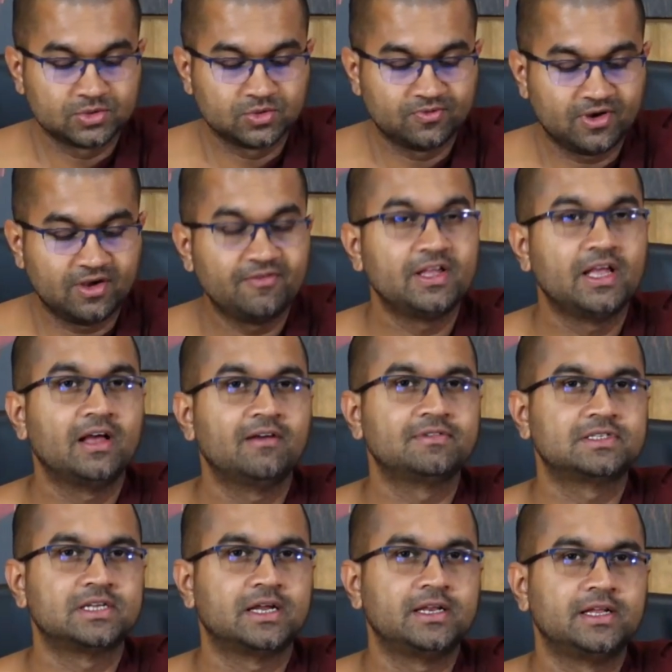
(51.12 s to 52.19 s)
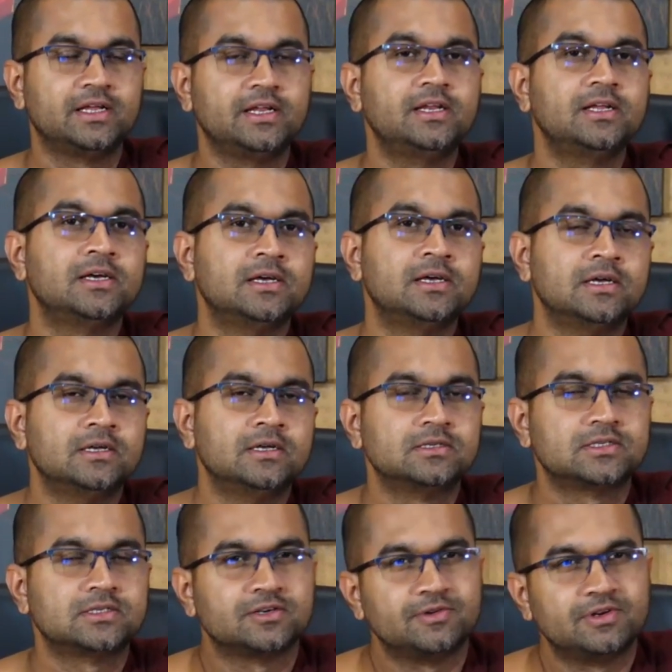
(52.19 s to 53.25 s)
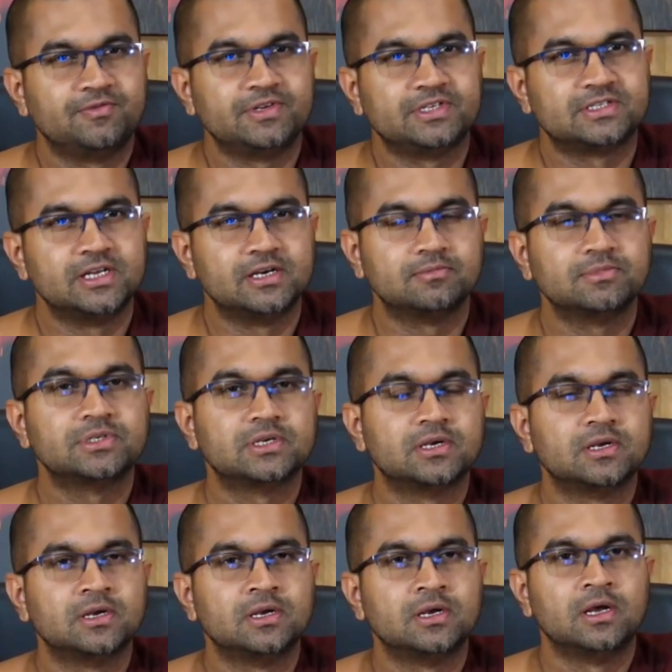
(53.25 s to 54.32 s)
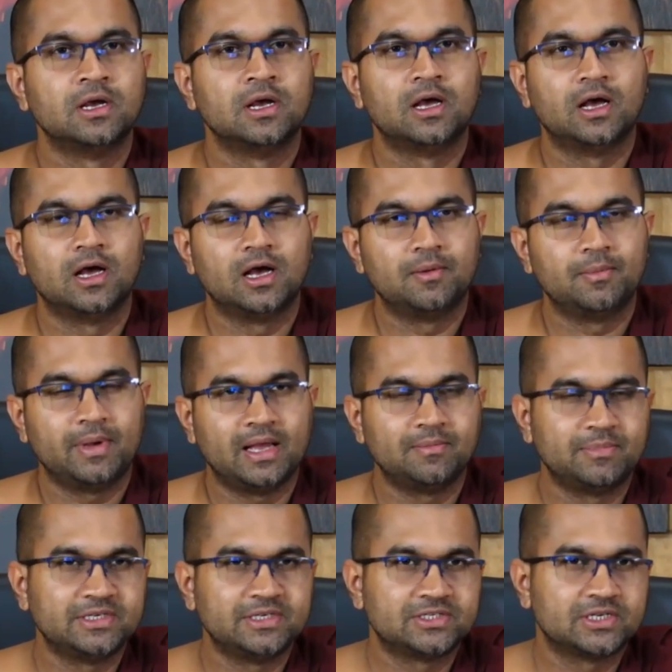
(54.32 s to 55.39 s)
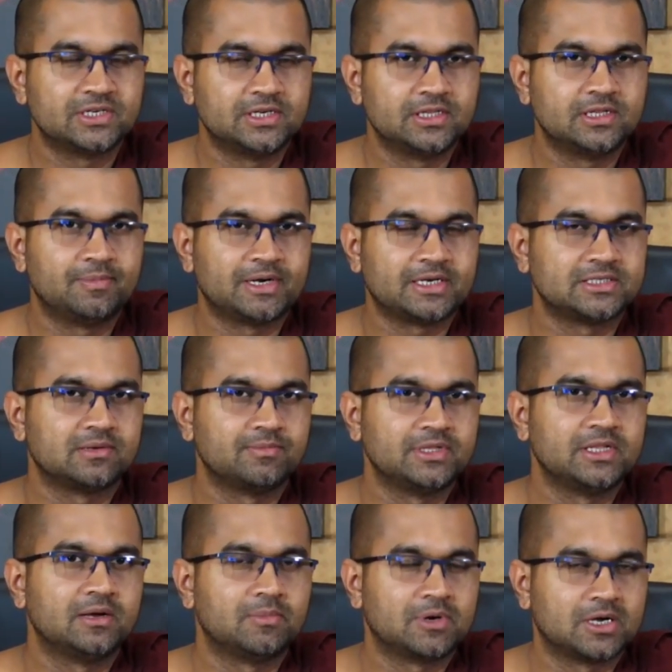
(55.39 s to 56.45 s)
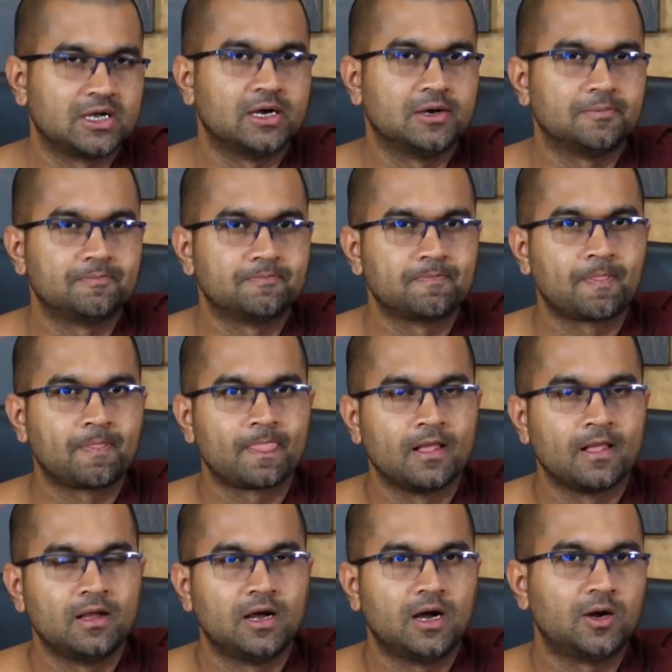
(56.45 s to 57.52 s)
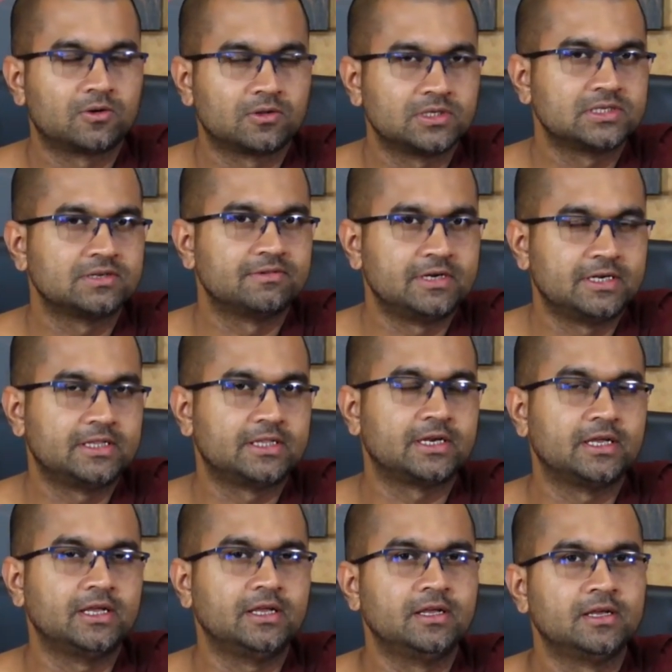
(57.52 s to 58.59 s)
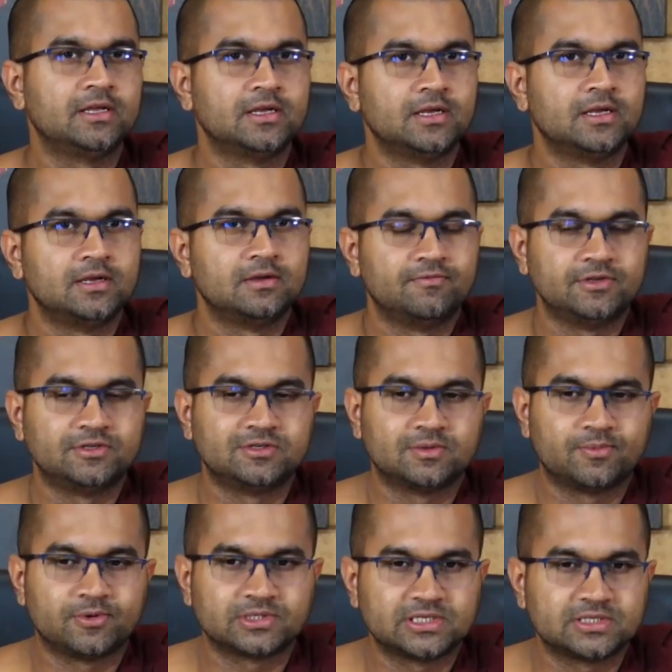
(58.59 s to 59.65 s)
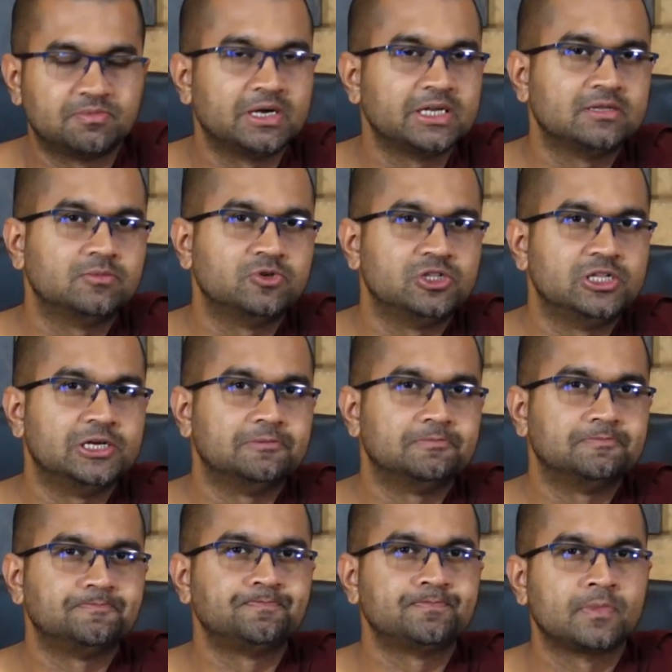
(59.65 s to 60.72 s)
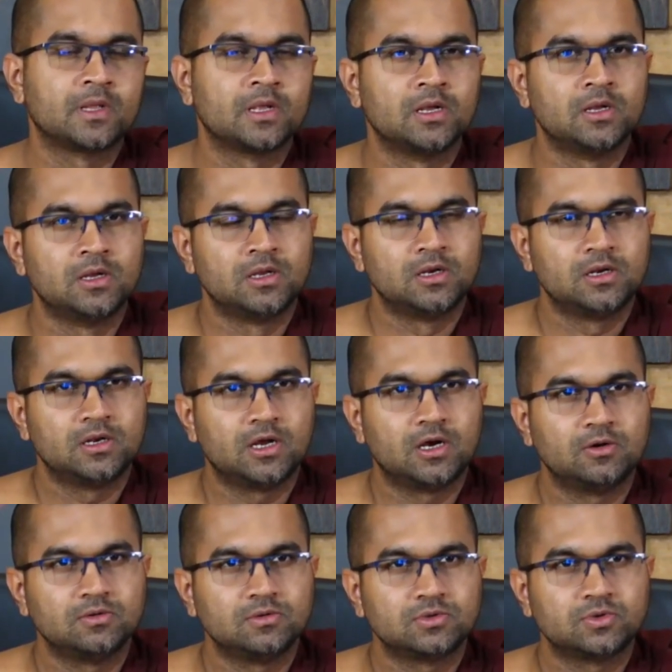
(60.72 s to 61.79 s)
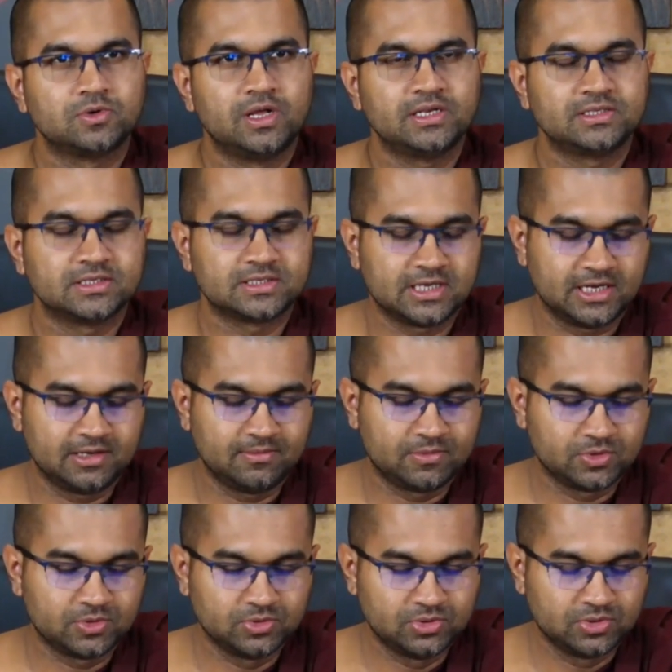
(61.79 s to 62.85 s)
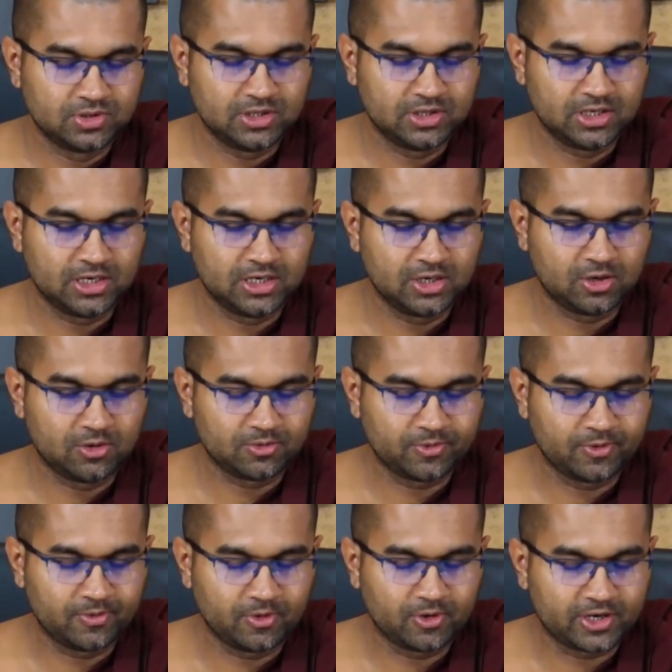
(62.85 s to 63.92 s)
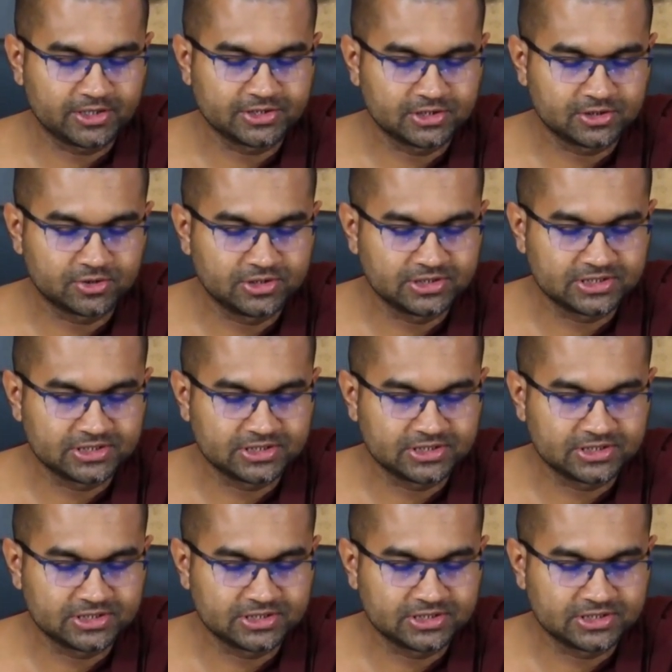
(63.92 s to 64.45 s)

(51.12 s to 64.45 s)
So far we have studied 7 wisdoms mentioned in the Patisambhida Magga out of the 73 which were possessed by the Buddha. Now today is the time to occasion to